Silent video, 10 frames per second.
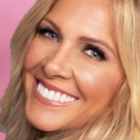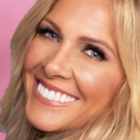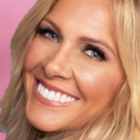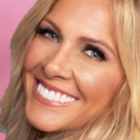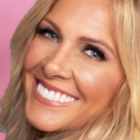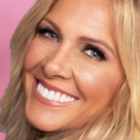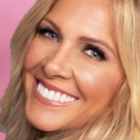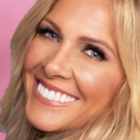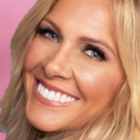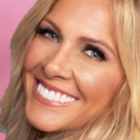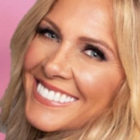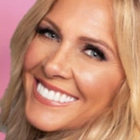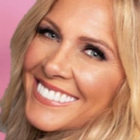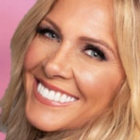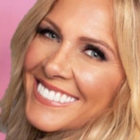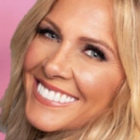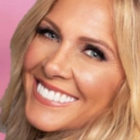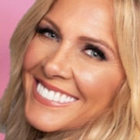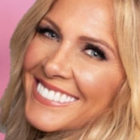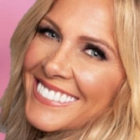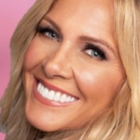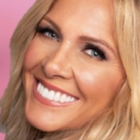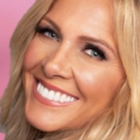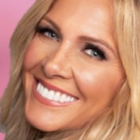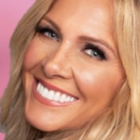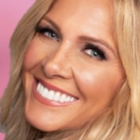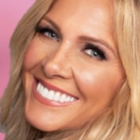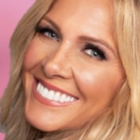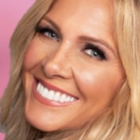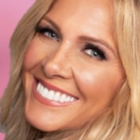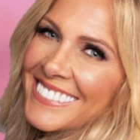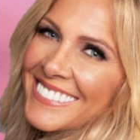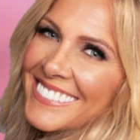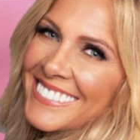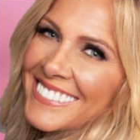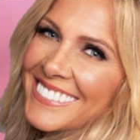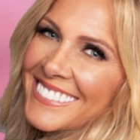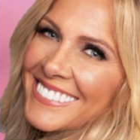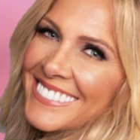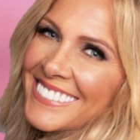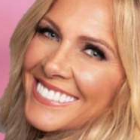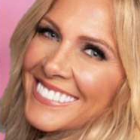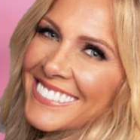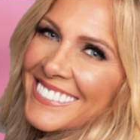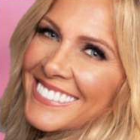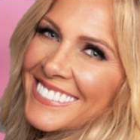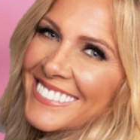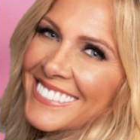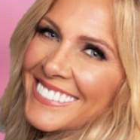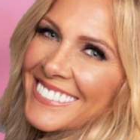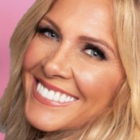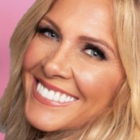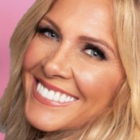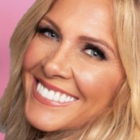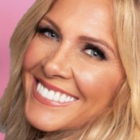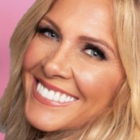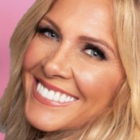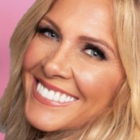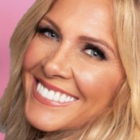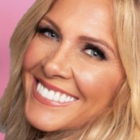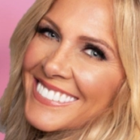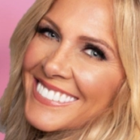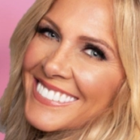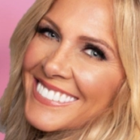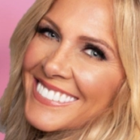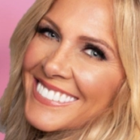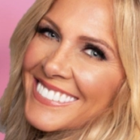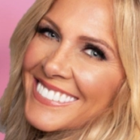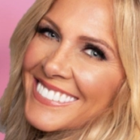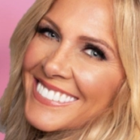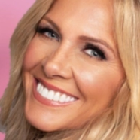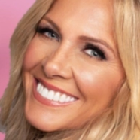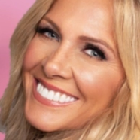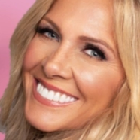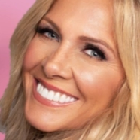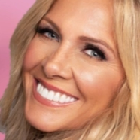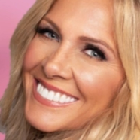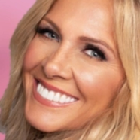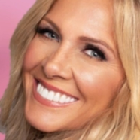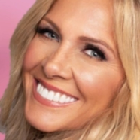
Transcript: This is a still picture; no speech is visible.